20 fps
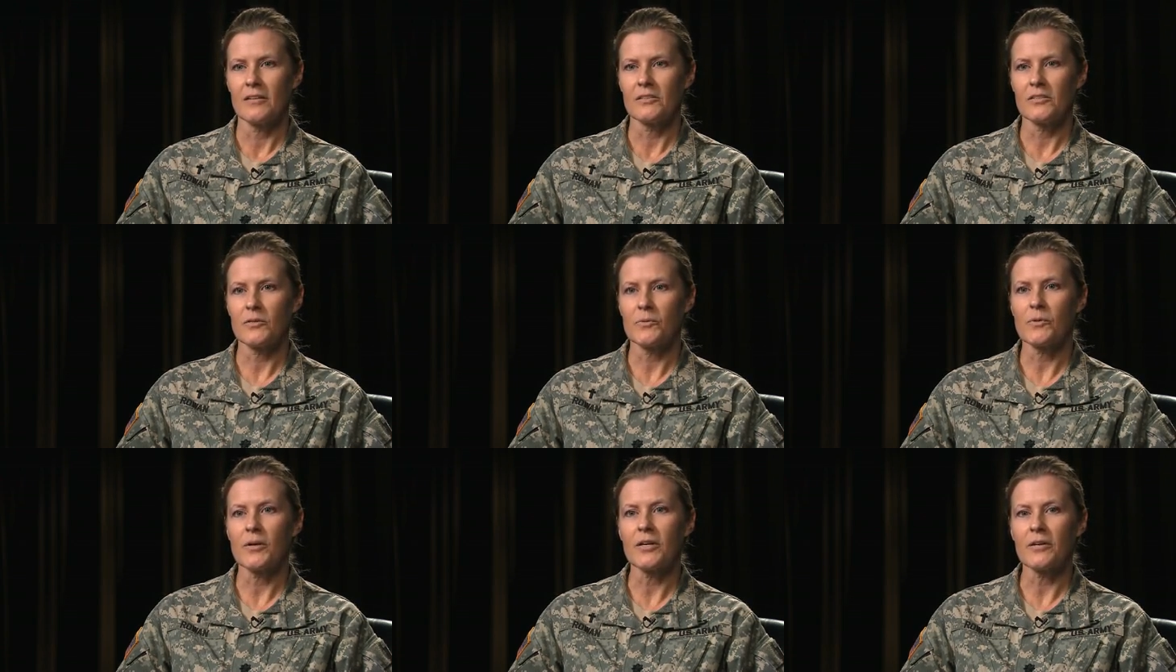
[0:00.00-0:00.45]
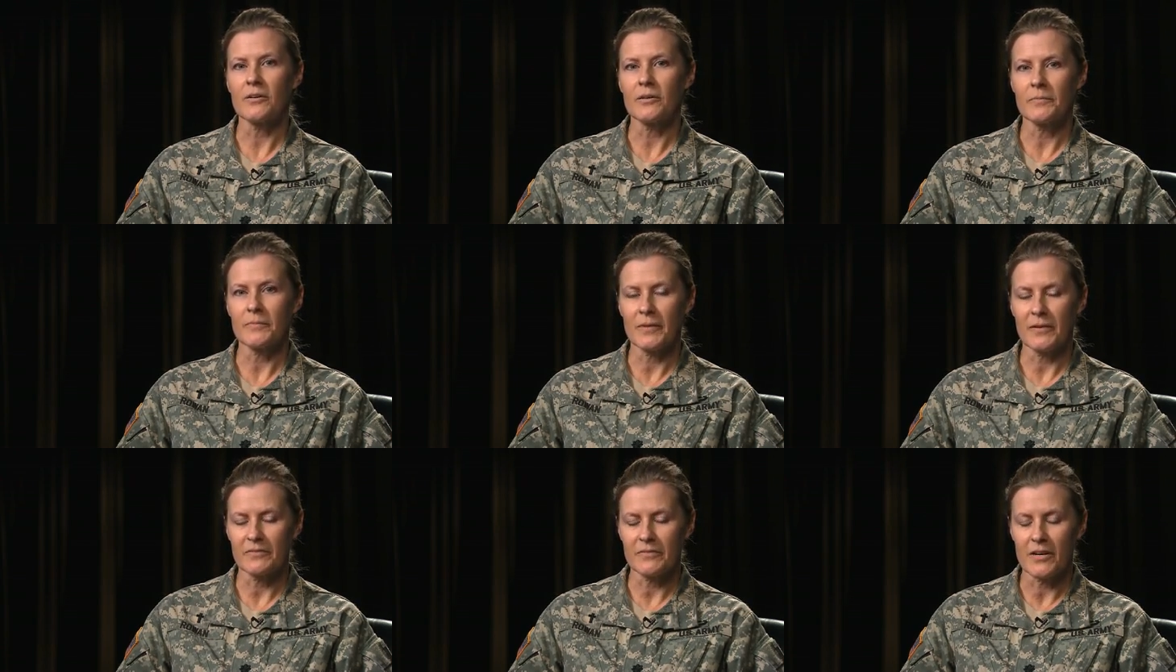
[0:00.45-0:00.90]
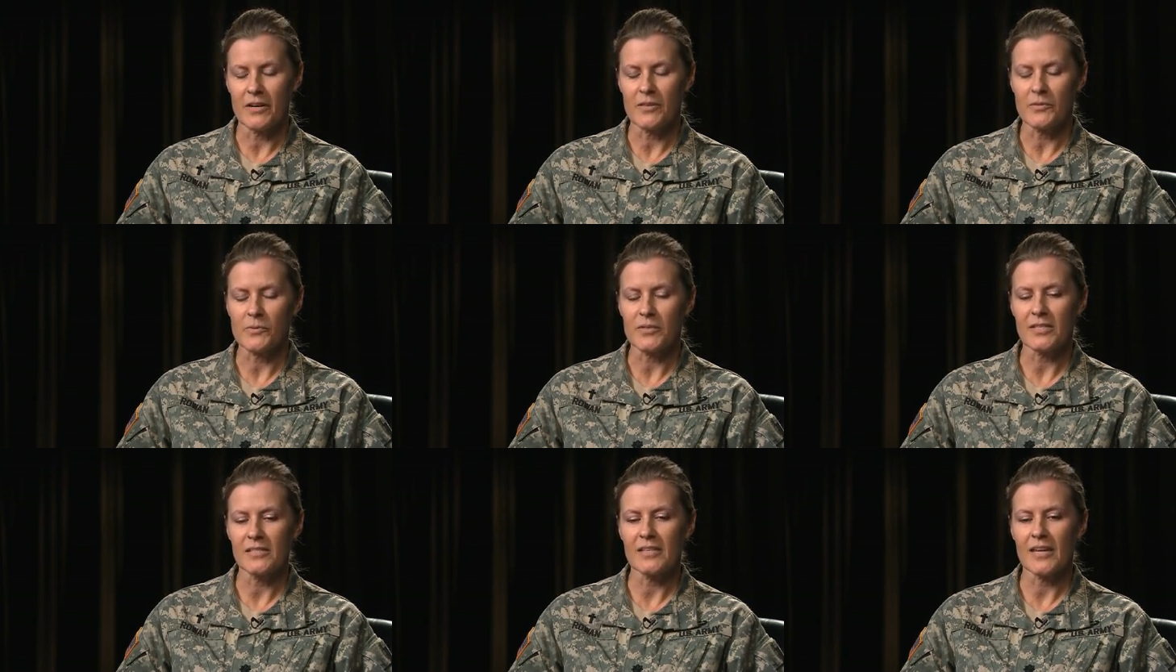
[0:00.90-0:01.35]
to where my
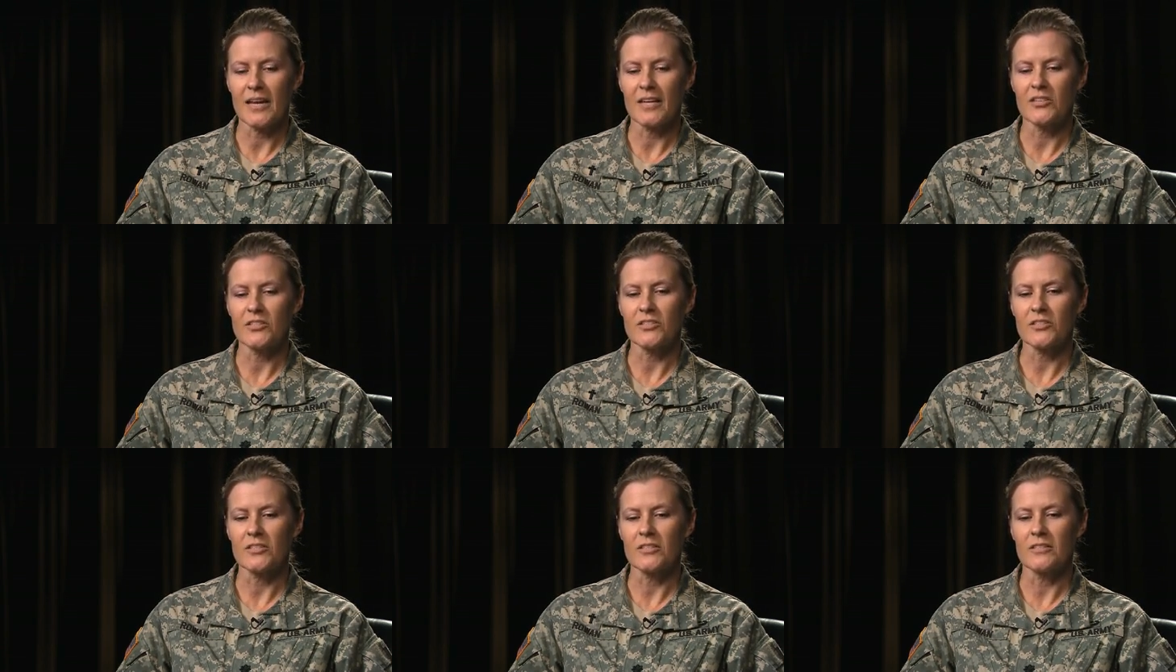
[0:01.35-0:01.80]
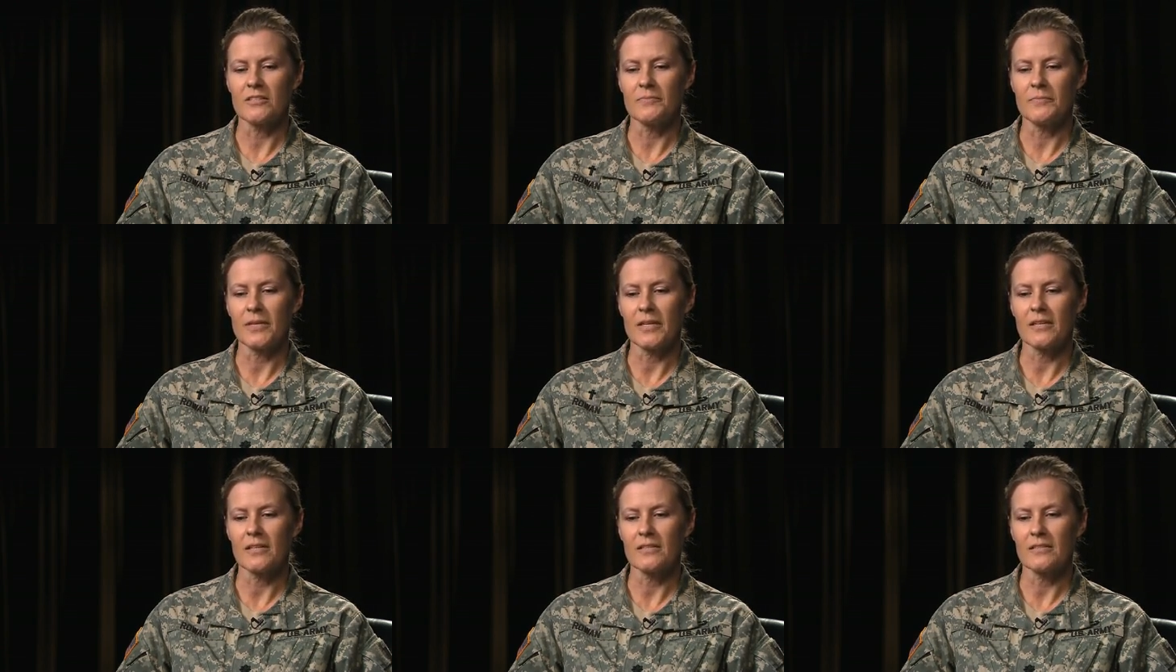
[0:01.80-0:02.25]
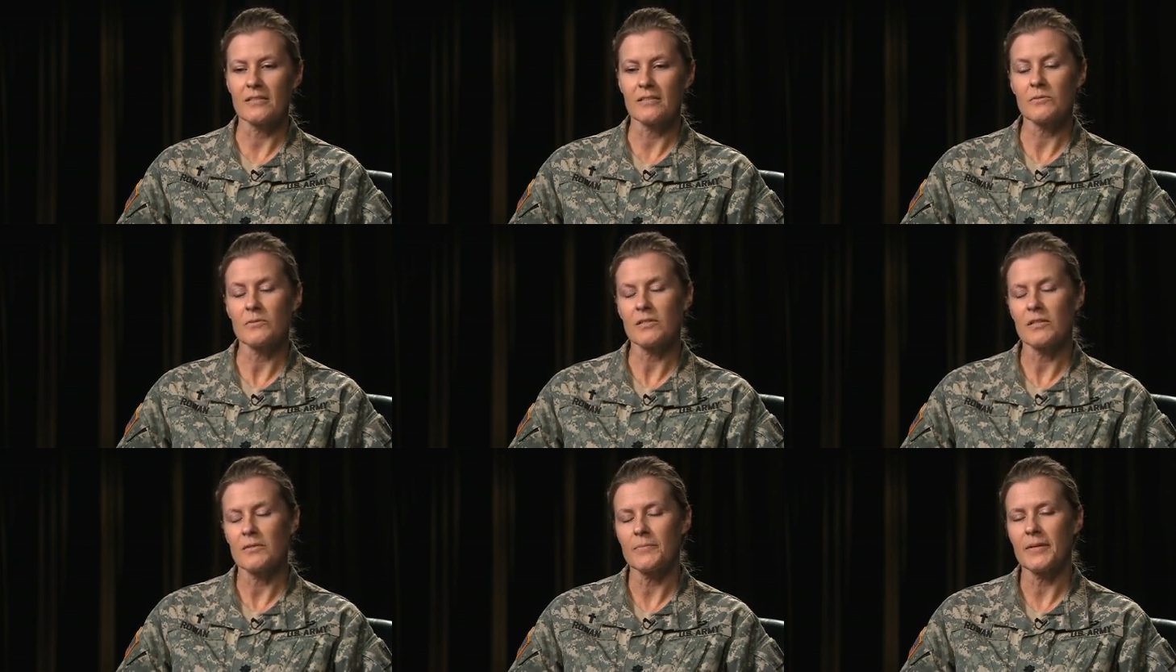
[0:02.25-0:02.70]
father was stationed, because
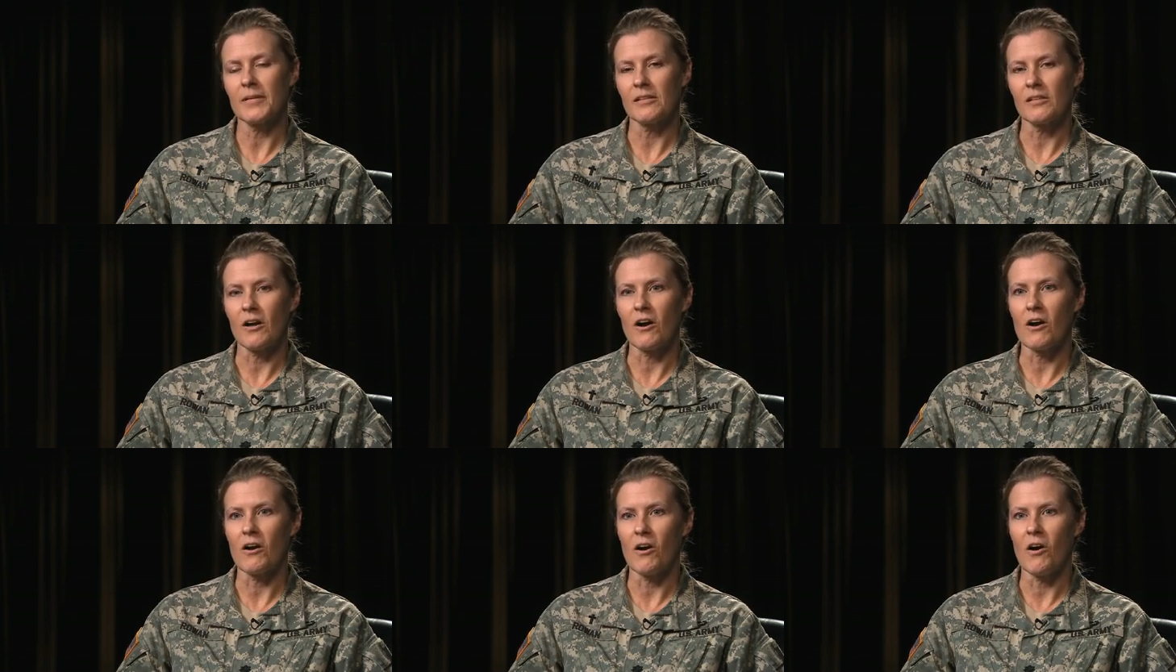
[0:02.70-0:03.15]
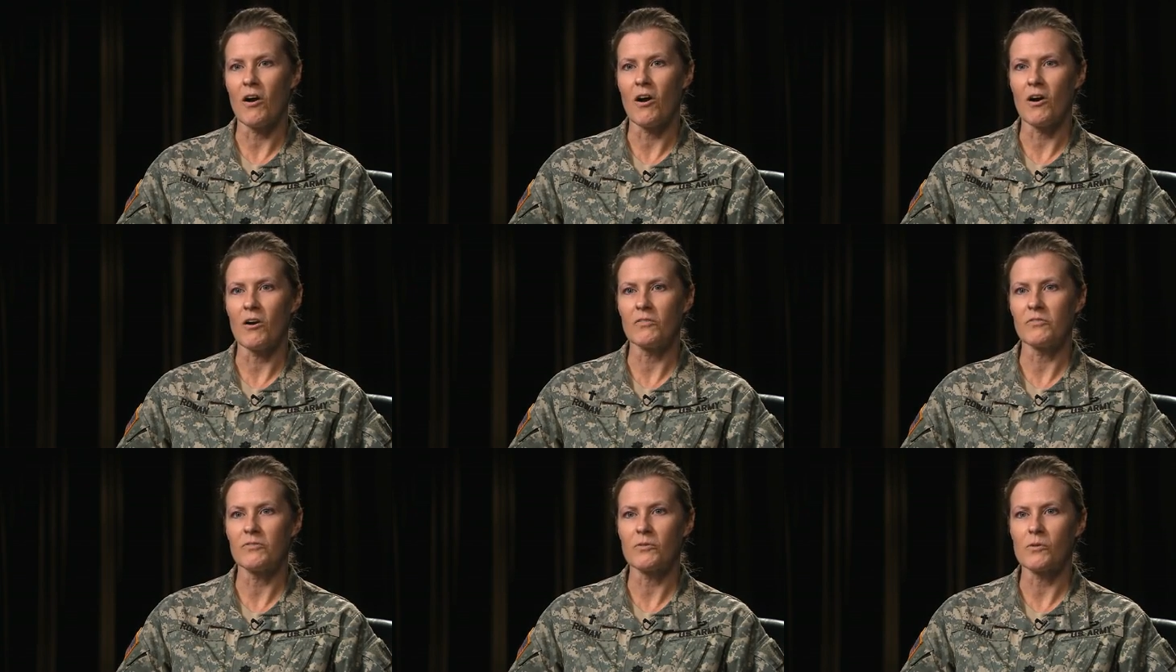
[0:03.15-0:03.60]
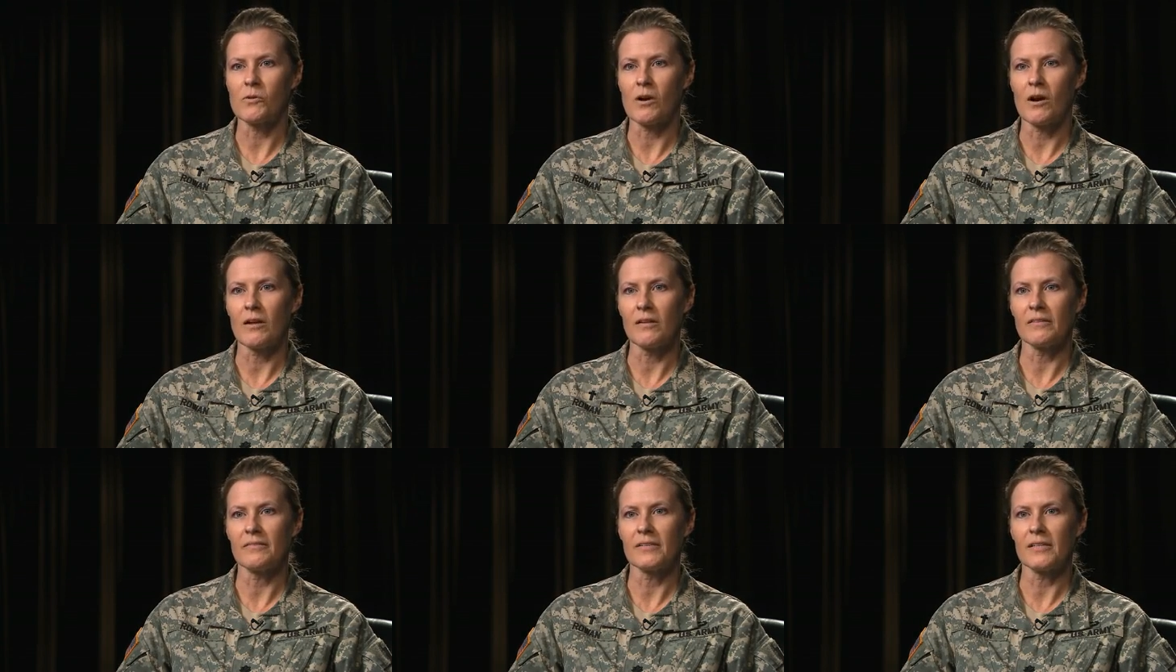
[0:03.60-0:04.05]
this was going to be a long haul for
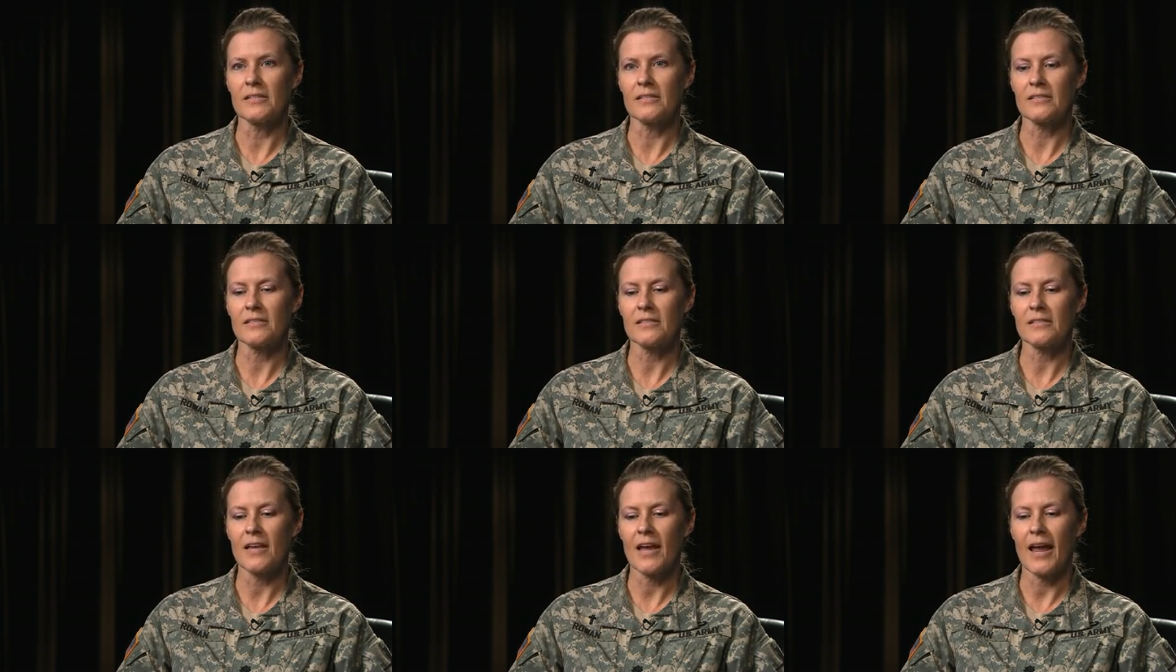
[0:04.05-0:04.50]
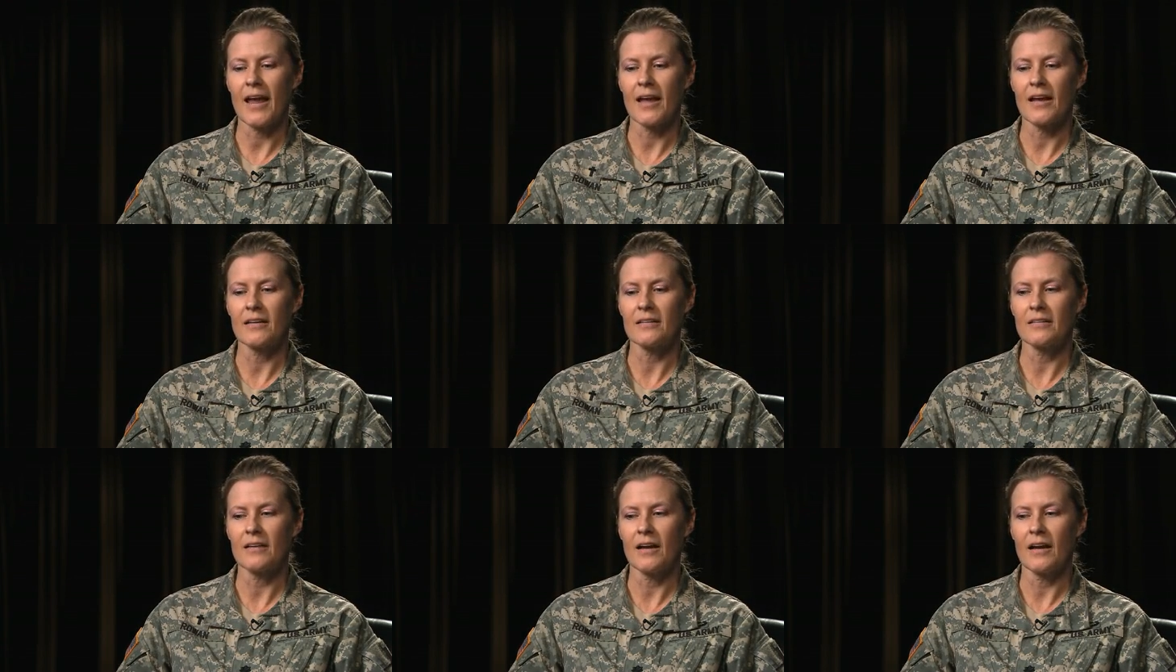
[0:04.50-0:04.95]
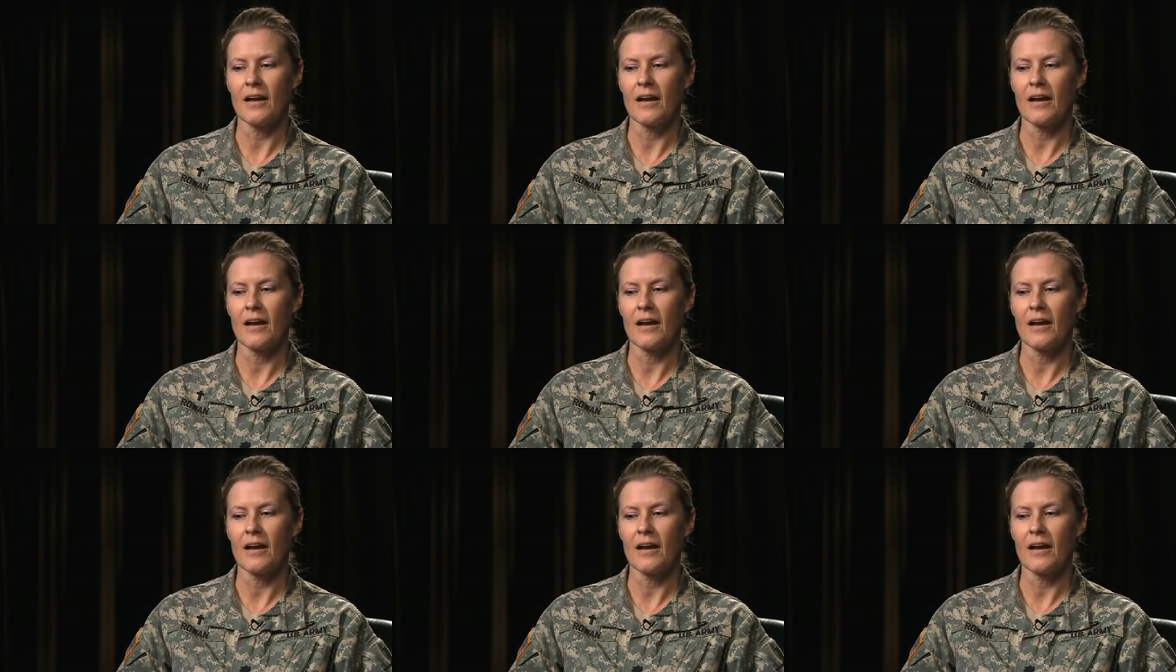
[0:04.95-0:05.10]
all of us. And